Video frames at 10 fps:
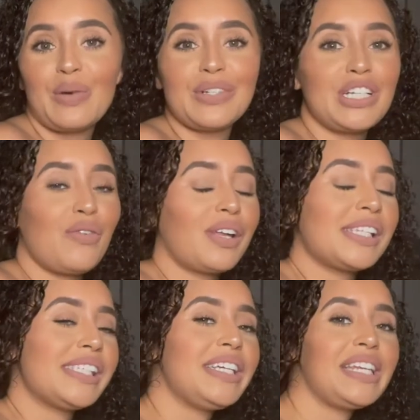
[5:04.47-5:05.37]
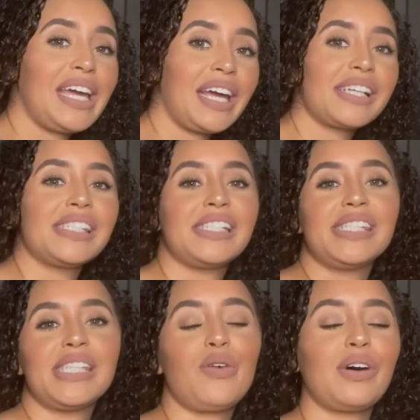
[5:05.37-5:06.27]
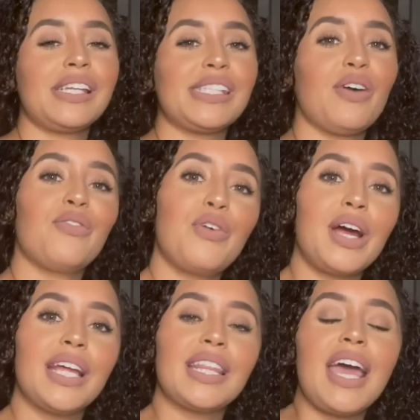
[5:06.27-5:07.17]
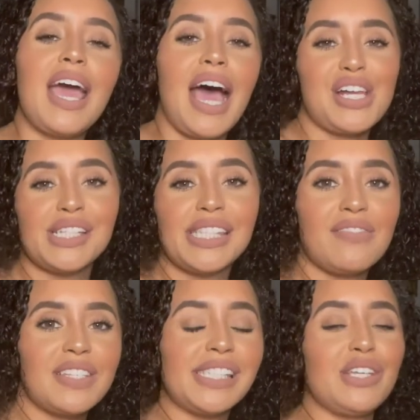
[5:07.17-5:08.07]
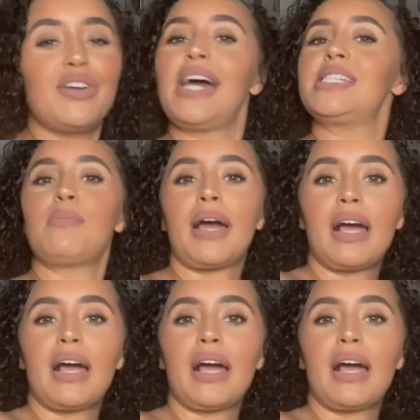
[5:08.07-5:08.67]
what y'all wanna see next, and so on and so forth. I just love to see you guys in my